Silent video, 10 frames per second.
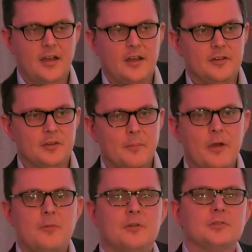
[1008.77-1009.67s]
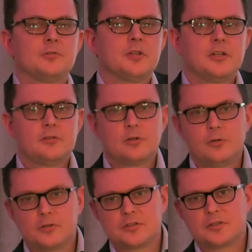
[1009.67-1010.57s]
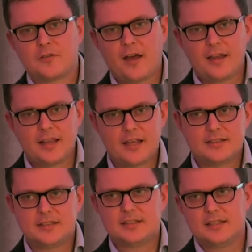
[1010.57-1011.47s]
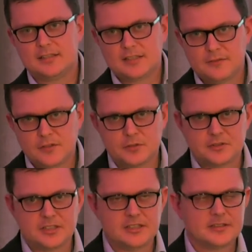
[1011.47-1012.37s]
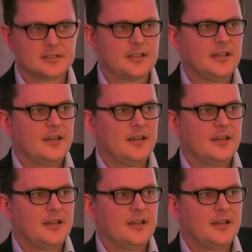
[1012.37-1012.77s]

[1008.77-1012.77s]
And at the moment, although the courts have highlighted these difficulties